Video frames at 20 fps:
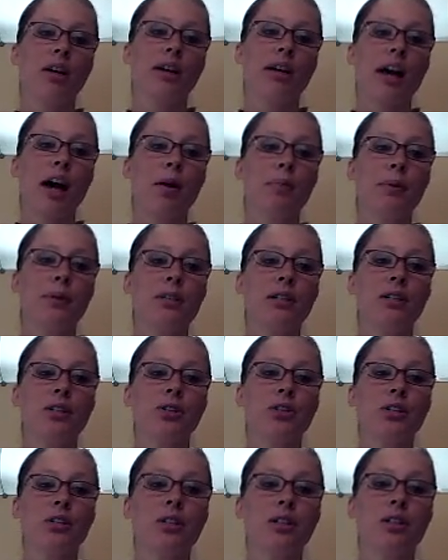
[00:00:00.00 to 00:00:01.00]

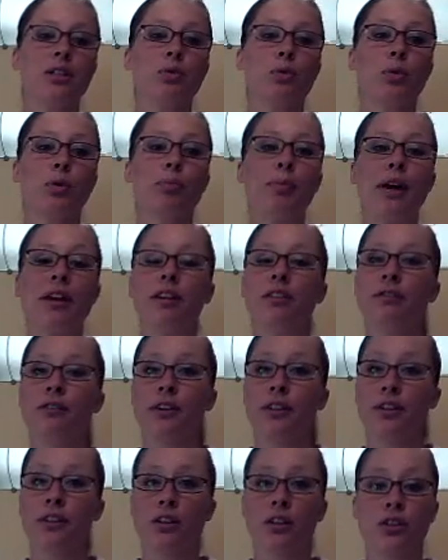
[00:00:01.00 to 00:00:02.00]
Competition will
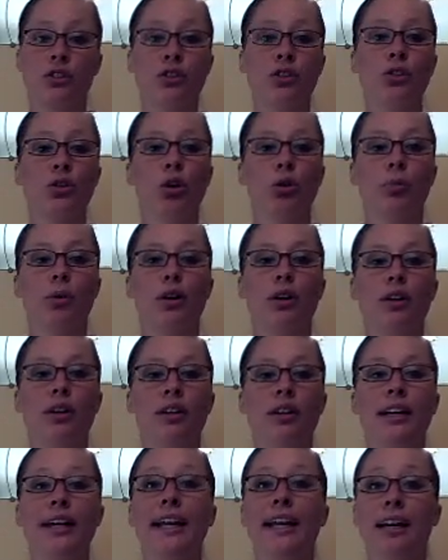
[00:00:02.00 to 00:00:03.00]
benefit the consumer
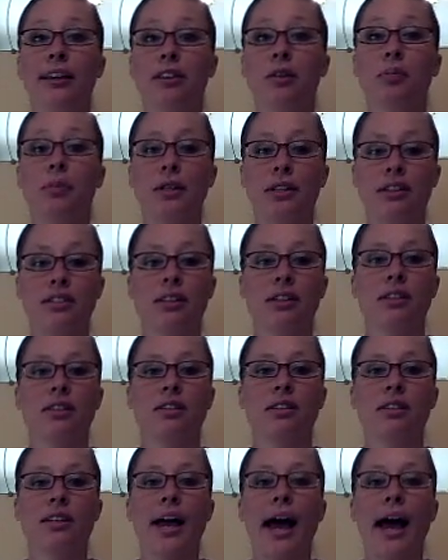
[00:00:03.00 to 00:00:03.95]
and the business.